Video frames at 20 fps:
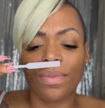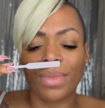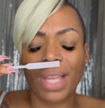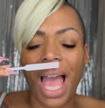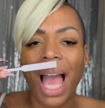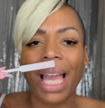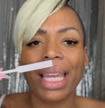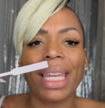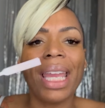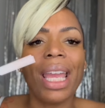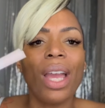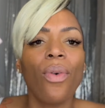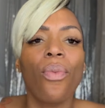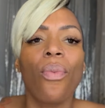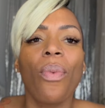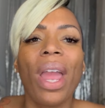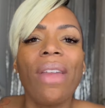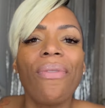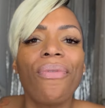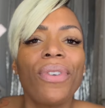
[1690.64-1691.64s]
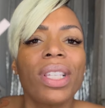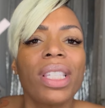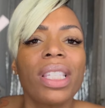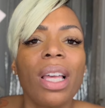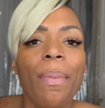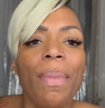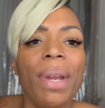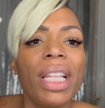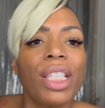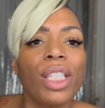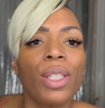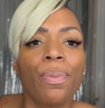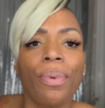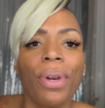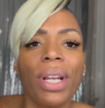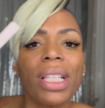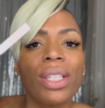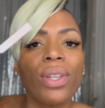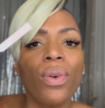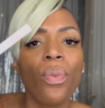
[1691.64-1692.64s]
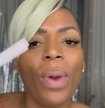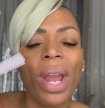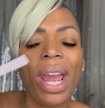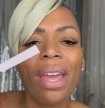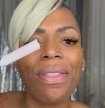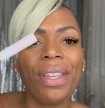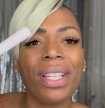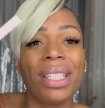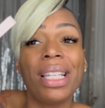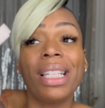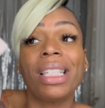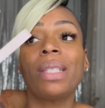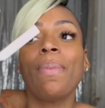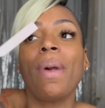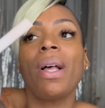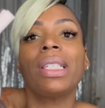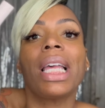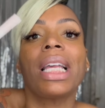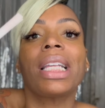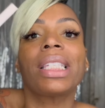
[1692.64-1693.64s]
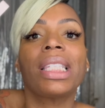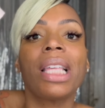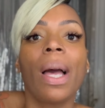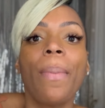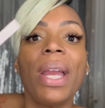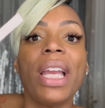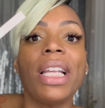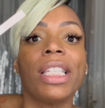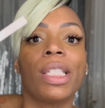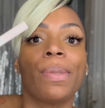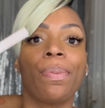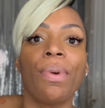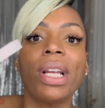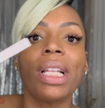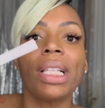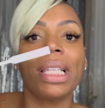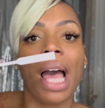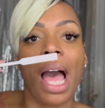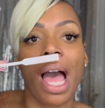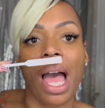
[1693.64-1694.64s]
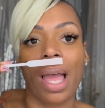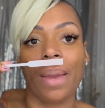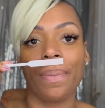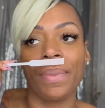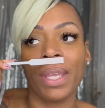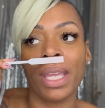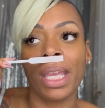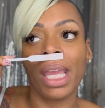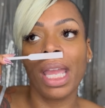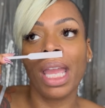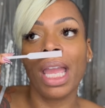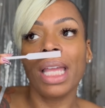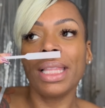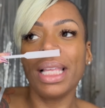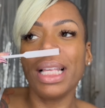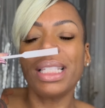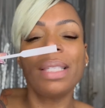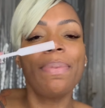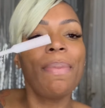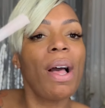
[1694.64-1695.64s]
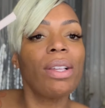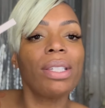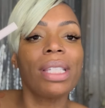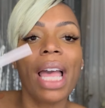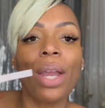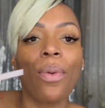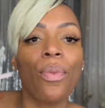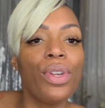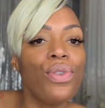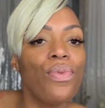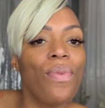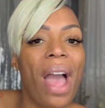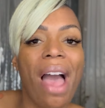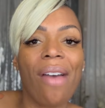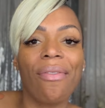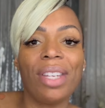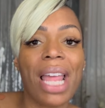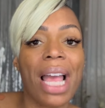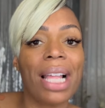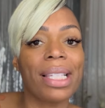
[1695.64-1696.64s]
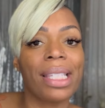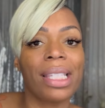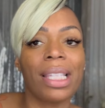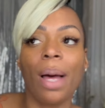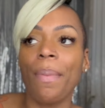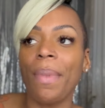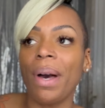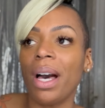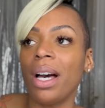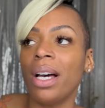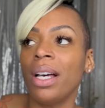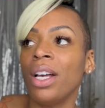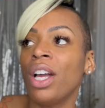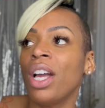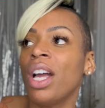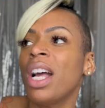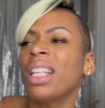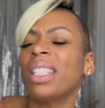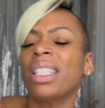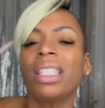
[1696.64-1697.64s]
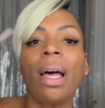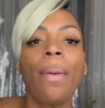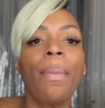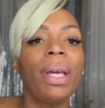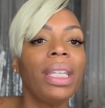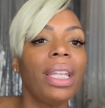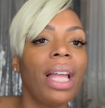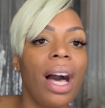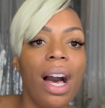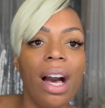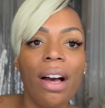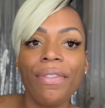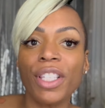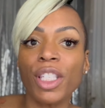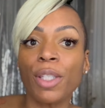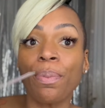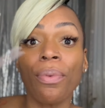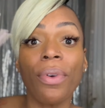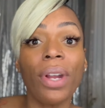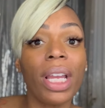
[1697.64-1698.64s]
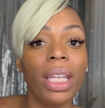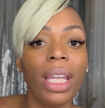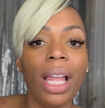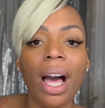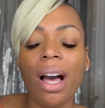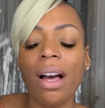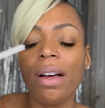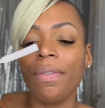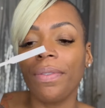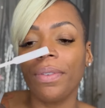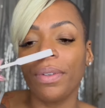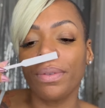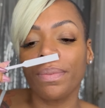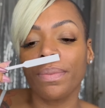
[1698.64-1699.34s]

I can't wait for summer and spring to wear this. This smells like summer and springtime. This smells like when you having that summer love, spring love.